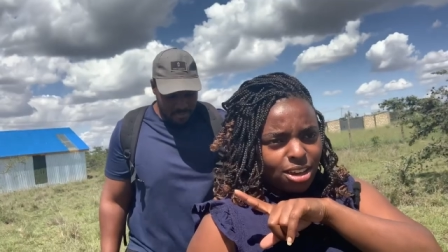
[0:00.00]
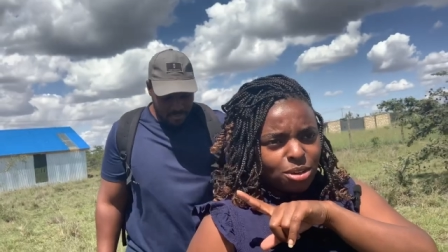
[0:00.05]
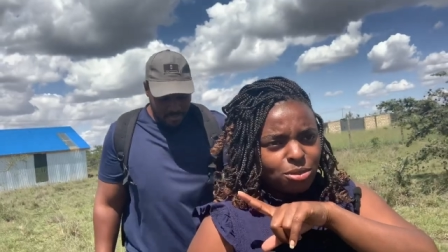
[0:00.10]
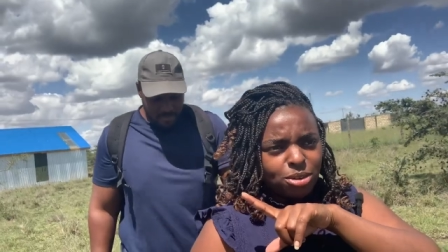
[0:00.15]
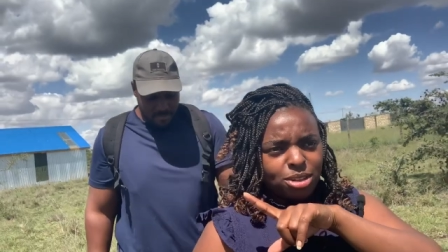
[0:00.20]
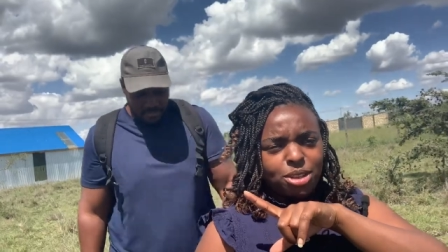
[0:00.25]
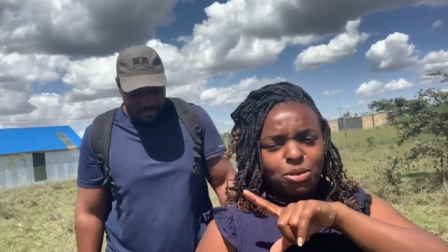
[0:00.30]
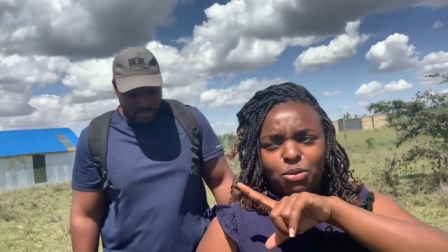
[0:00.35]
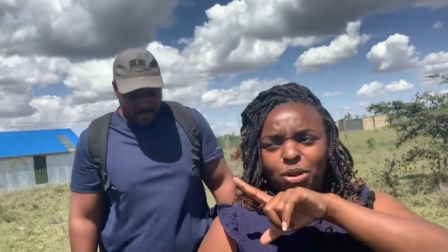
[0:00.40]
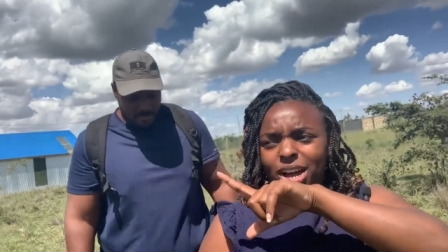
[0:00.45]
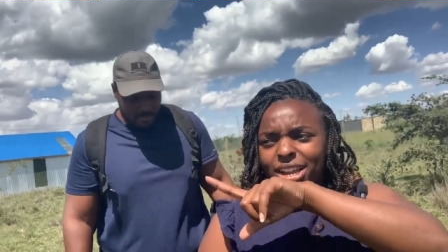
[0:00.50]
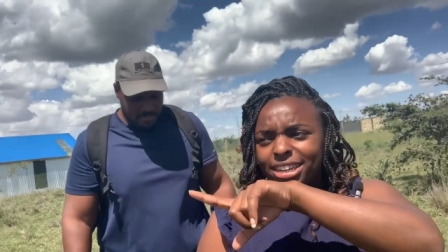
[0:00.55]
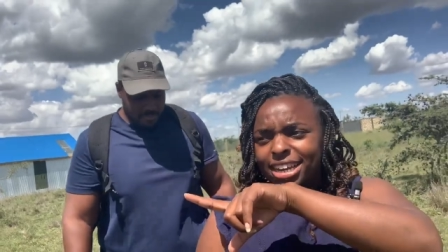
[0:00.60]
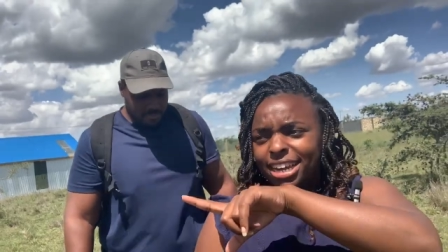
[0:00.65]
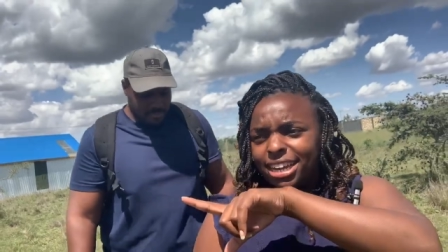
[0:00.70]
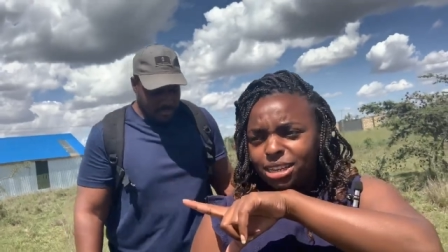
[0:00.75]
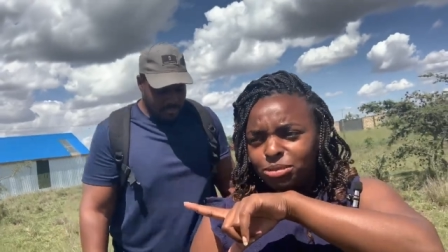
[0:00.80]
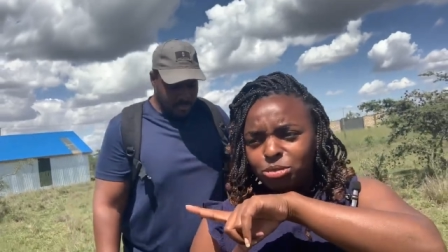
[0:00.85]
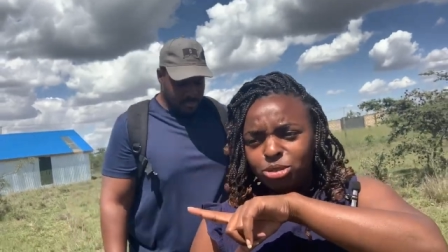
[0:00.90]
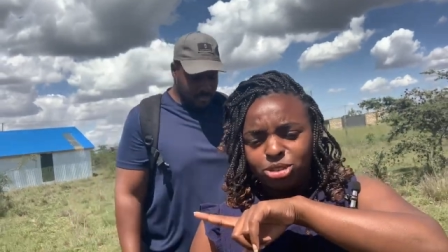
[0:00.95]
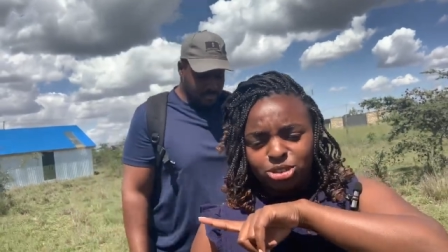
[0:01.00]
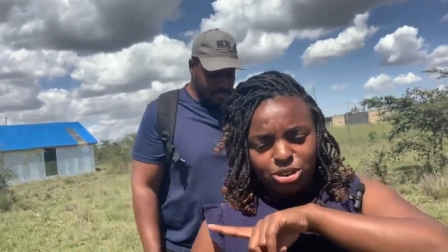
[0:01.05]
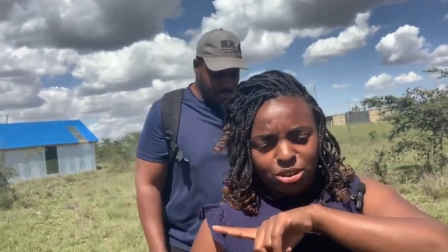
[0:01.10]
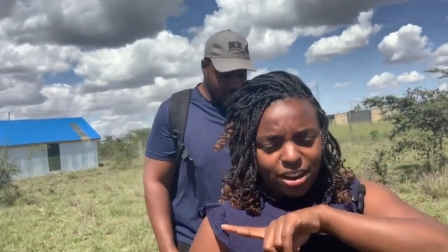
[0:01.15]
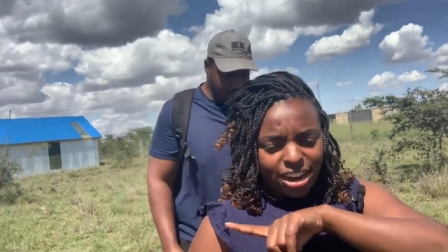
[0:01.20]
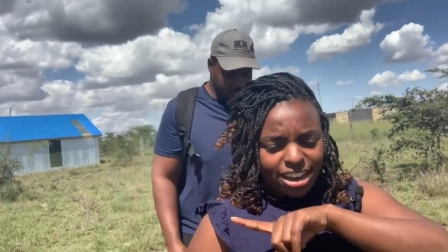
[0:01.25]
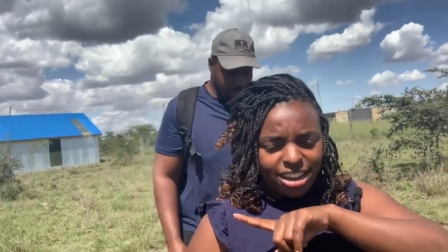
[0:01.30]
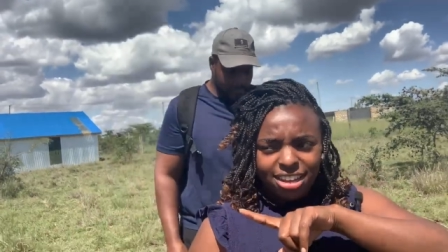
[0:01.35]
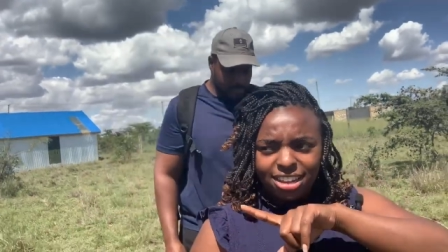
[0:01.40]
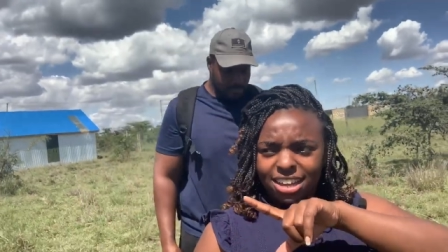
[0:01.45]
where the wild animals are
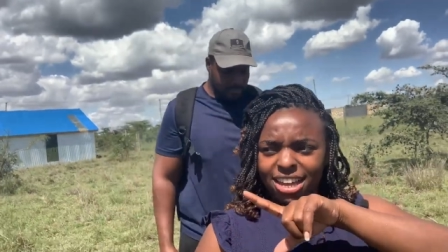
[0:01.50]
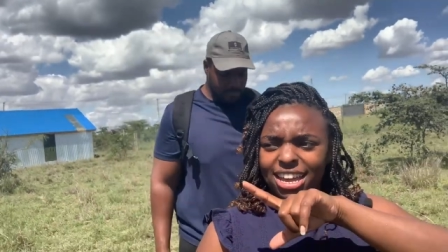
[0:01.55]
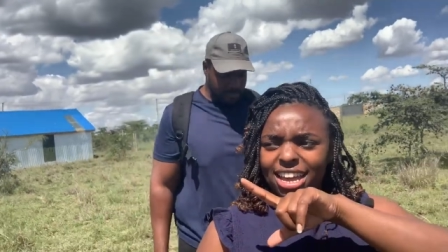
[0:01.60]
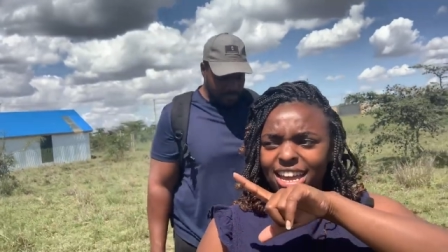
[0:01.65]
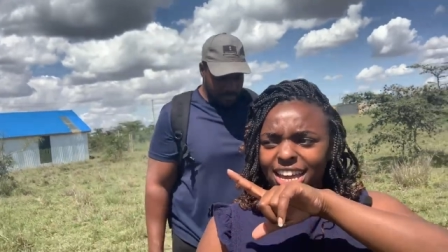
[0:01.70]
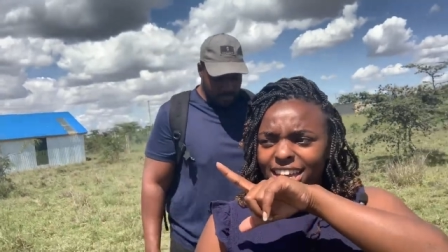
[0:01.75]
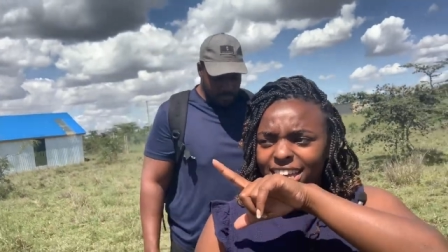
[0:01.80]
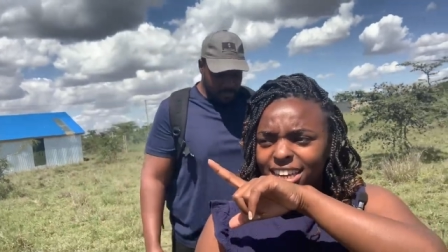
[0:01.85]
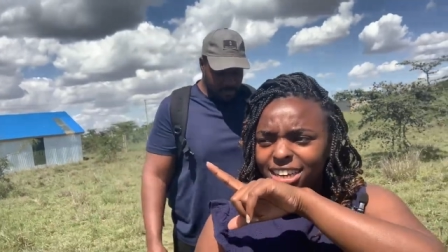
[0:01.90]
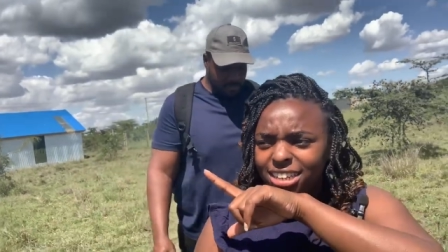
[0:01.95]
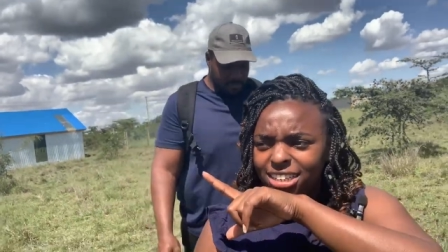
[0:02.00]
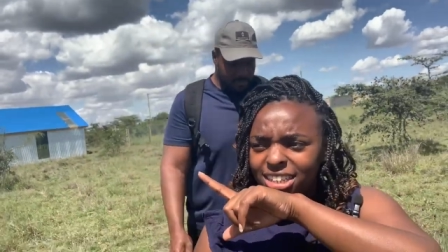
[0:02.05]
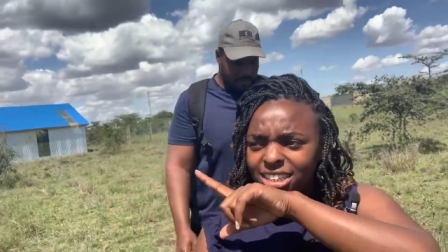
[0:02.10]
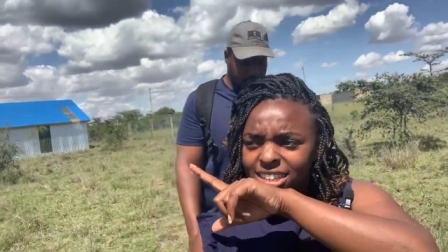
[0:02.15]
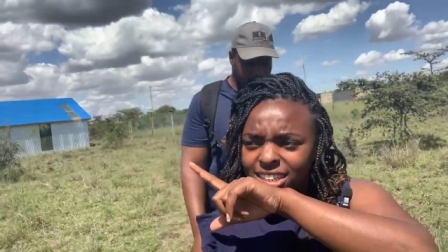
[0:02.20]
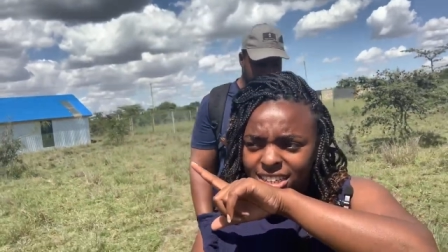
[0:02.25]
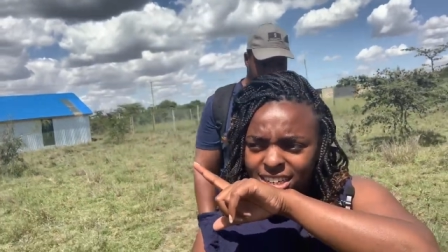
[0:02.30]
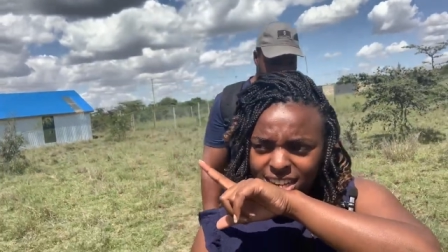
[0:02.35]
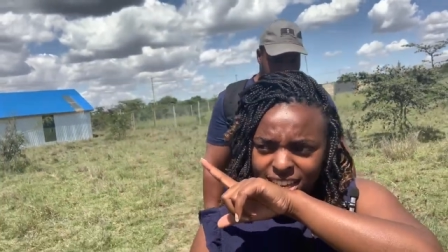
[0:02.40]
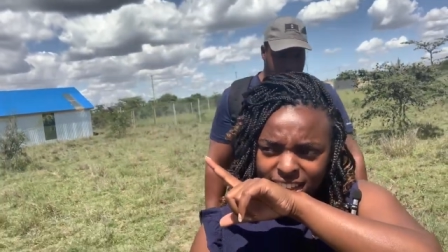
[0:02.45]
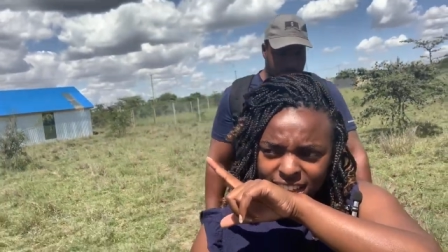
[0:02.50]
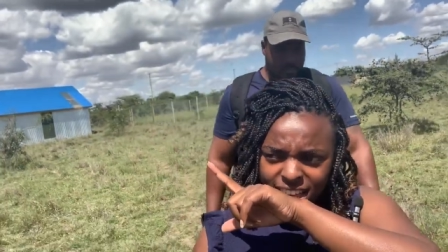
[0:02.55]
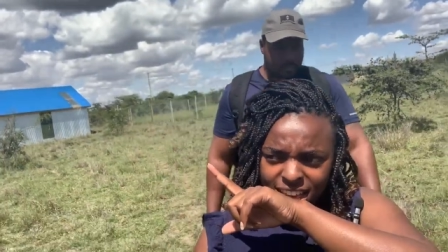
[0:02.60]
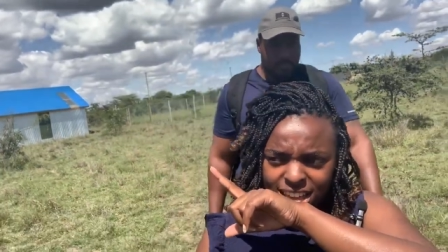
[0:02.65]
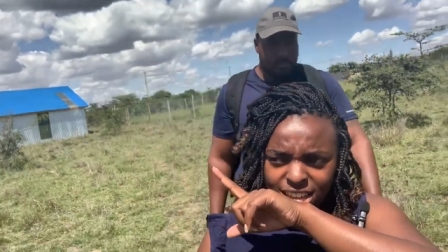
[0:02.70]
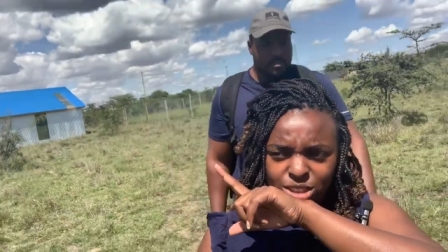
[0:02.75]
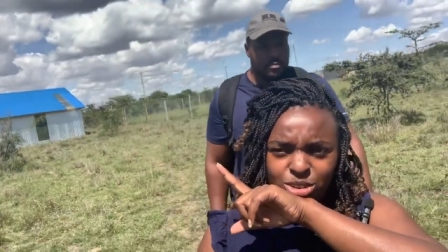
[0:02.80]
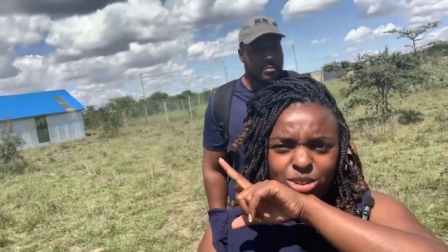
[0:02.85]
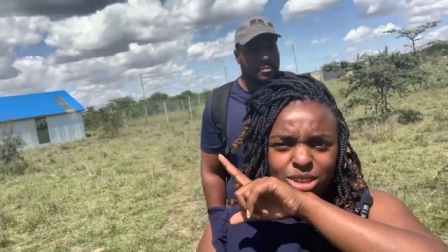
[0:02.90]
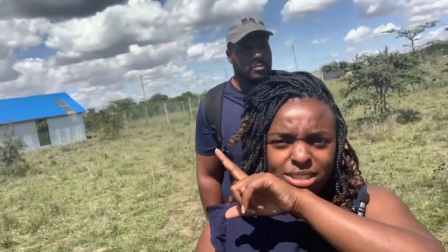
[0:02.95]
at, and
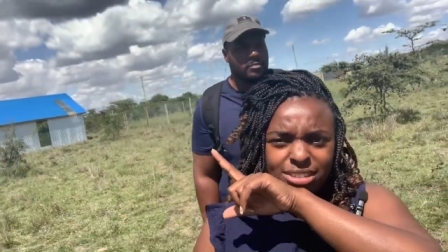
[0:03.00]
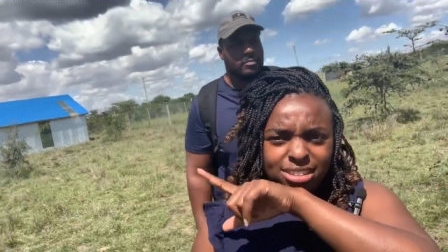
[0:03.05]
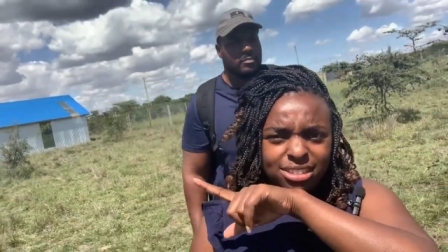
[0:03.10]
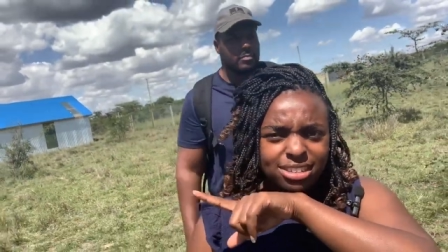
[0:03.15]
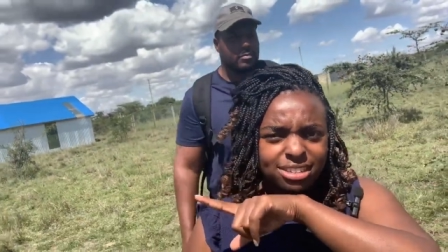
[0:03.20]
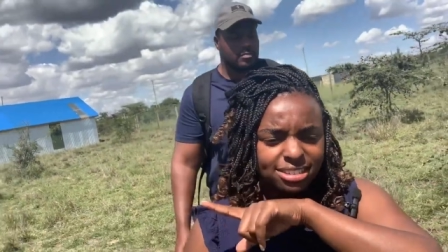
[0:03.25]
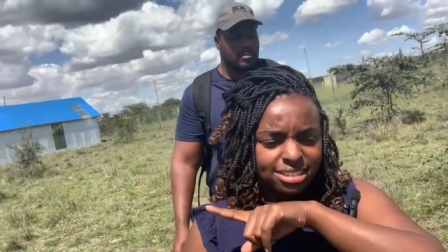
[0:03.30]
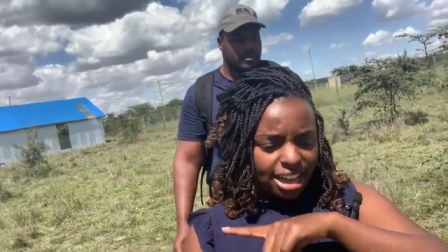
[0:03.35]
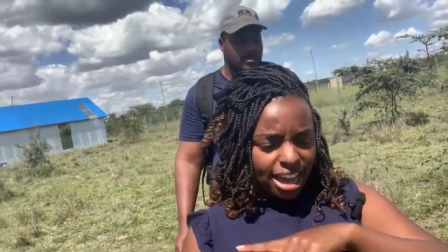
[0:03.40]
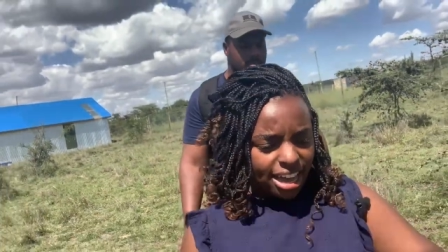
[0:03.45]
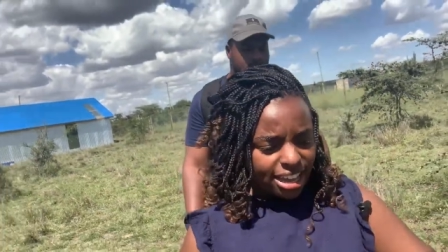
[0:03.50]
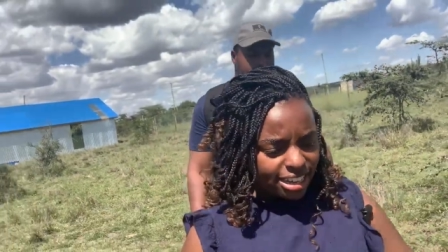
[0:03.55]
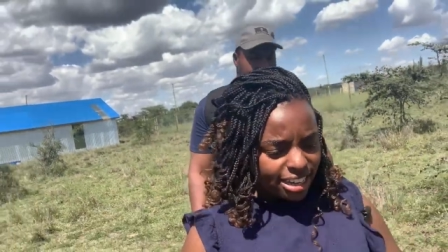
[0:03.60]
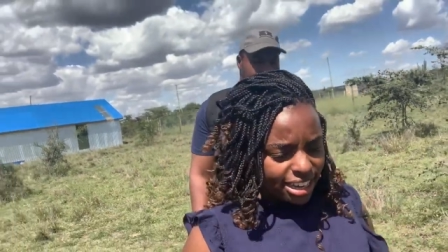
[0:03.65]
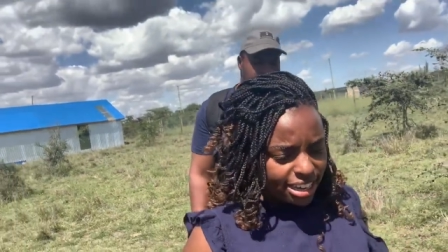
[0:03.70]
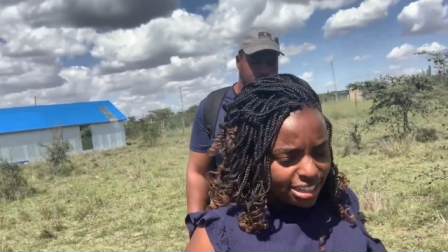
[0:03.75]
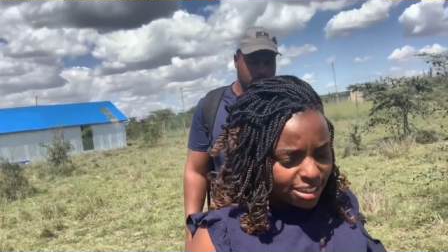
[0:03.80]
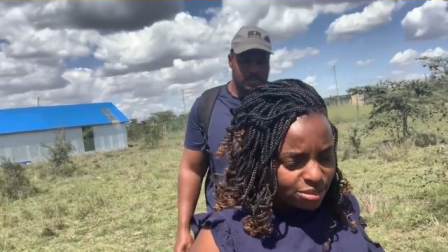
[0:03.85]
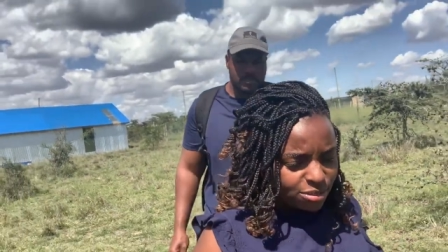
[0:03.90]
you can see the skyline